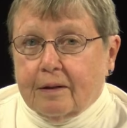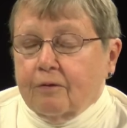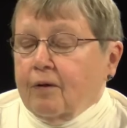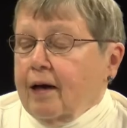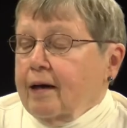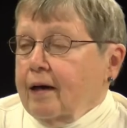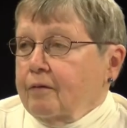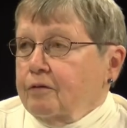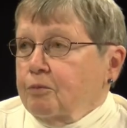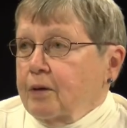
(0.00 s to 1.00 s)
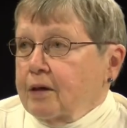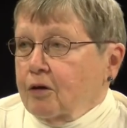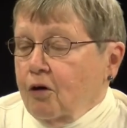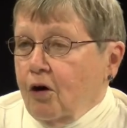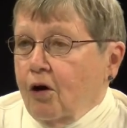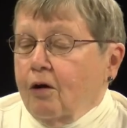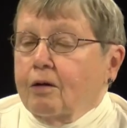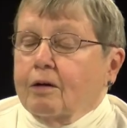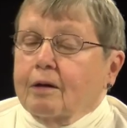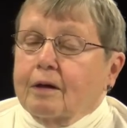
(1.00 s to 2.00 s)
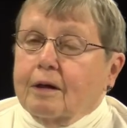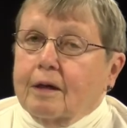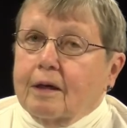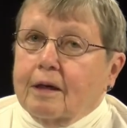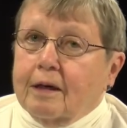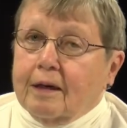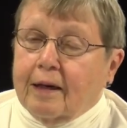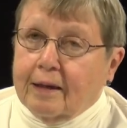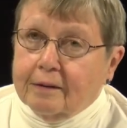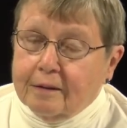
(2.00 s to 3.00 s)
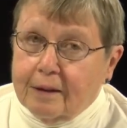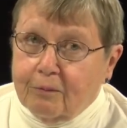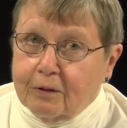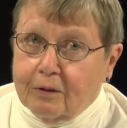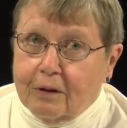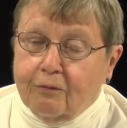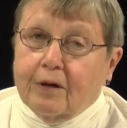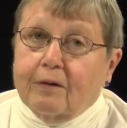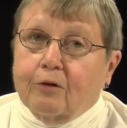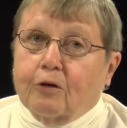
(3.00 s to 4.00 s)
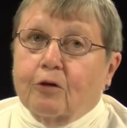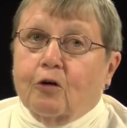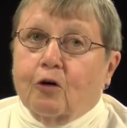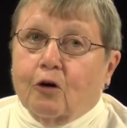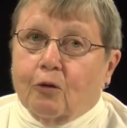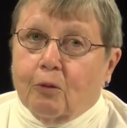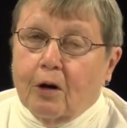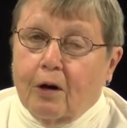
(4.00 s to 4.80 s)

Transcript: If I have to make a call and ask someone a favor or,